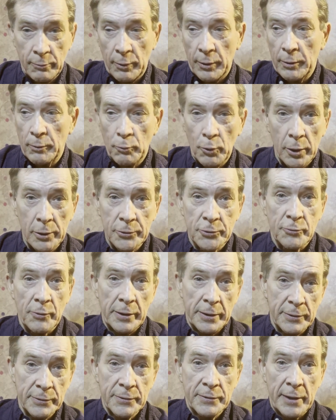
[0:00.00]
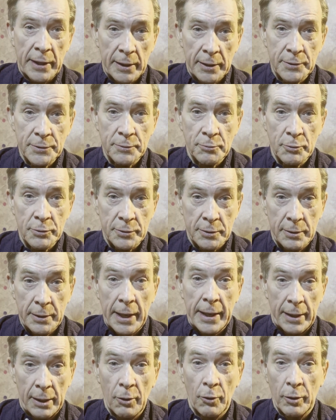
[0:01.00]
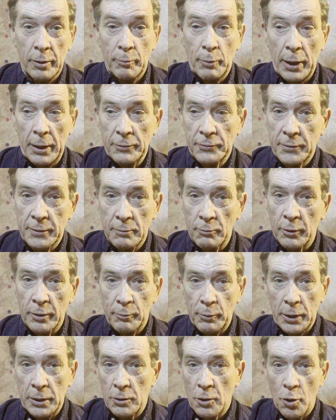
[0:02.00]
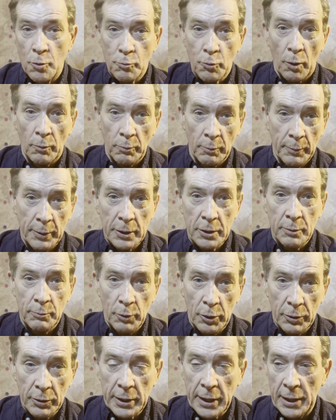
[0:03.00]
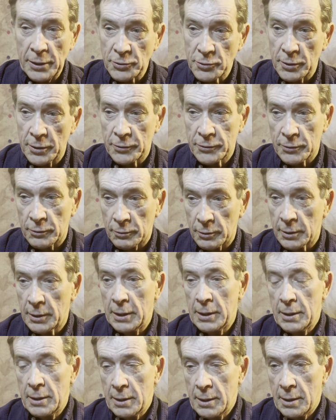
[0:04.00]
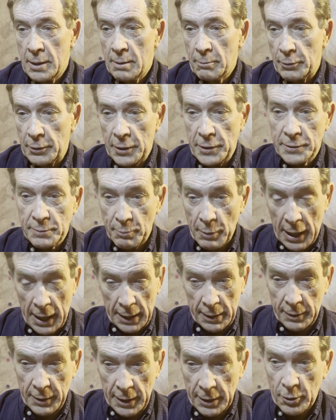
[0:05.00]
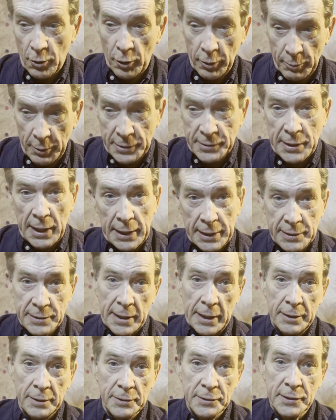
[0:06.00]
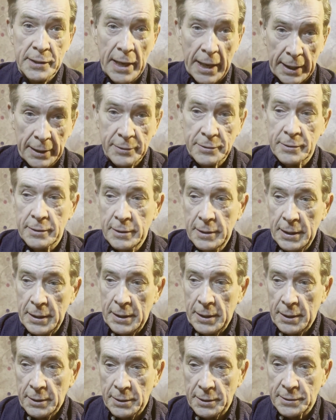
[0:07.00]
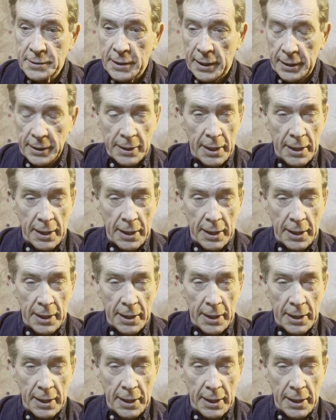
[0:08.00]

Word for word: one of the world's greatest thinkers, was getting on about. There would have been no problem in communication at all. But this man, the economist Alexander Sachs, decided